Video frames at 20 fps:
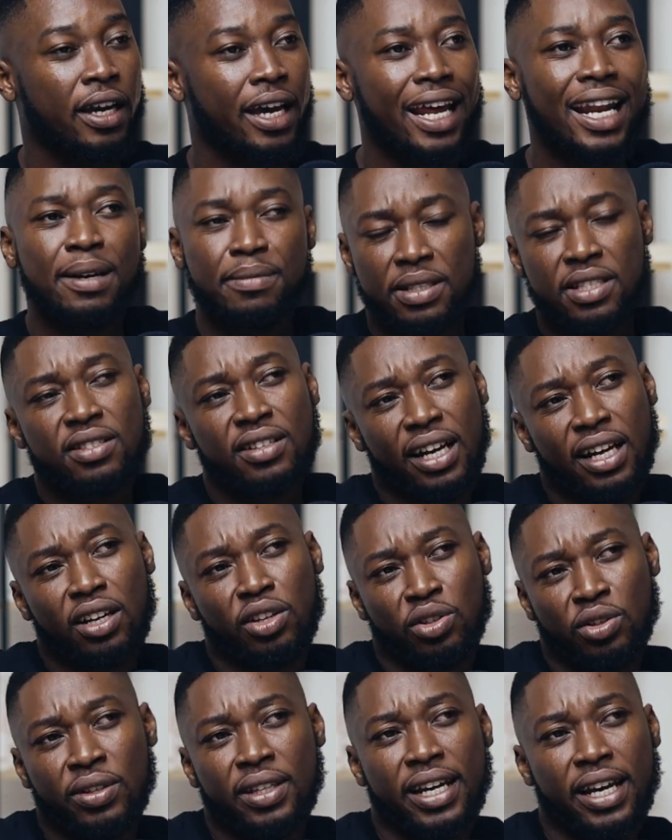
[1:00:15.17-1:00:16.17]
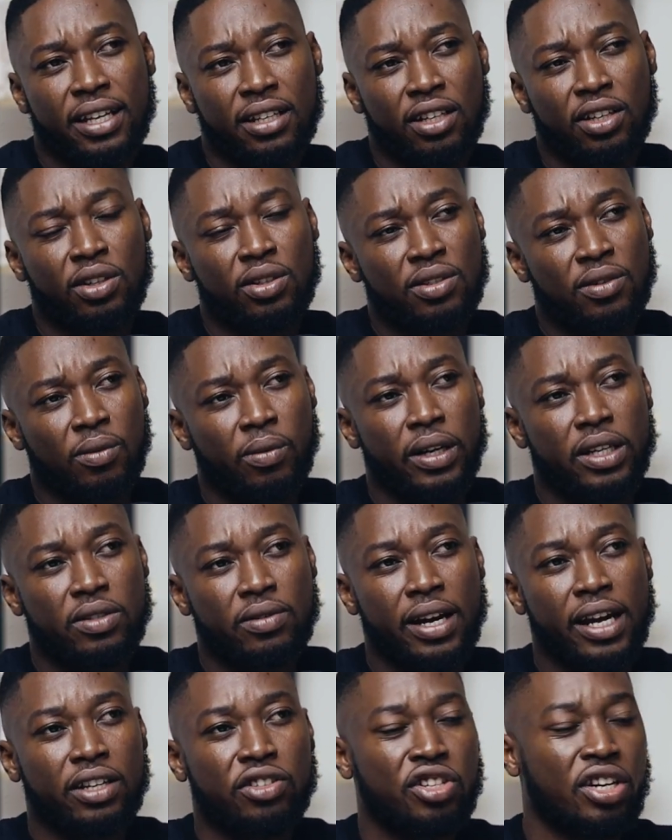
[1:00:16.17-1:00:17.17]
And I'm still kind of doing that in a lot of ways,
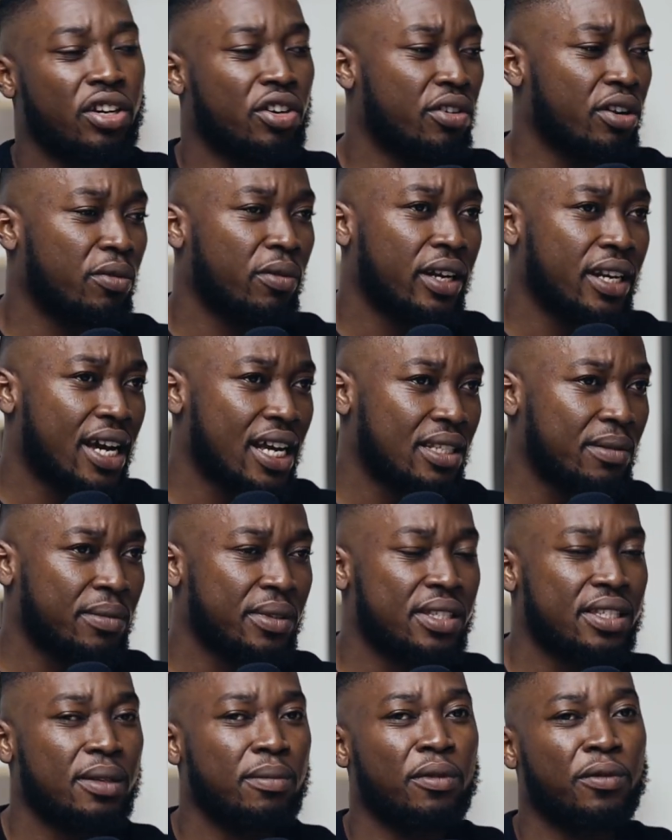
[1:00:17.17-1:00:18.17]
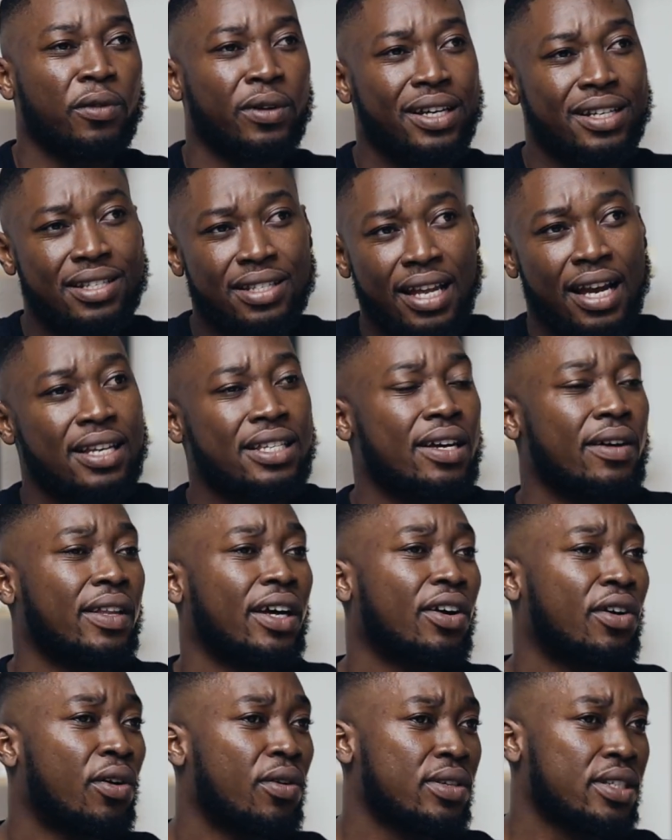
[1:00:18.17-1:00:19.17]
right? Trying to create work that hasn't been seen before. That stands out,
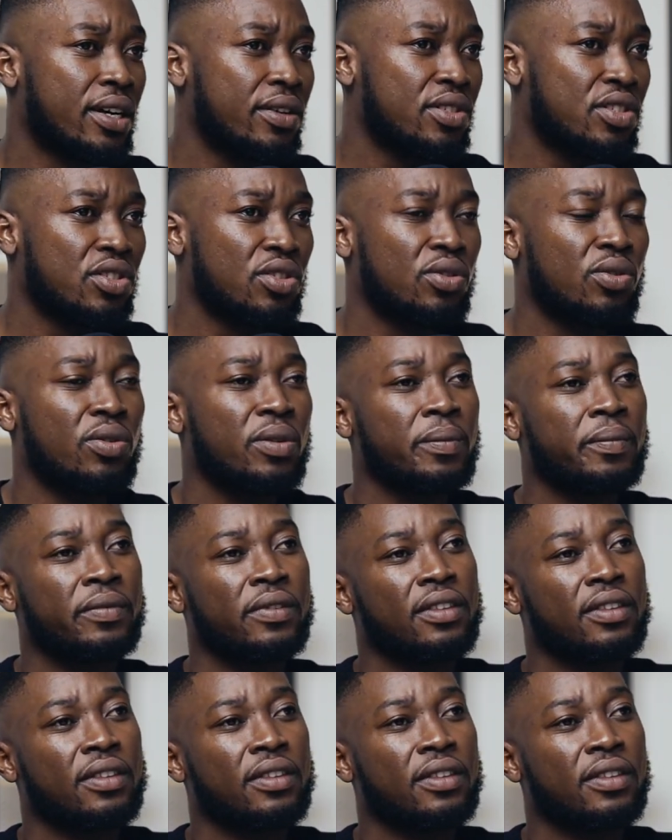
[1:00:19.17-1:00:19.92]
that calls out to you.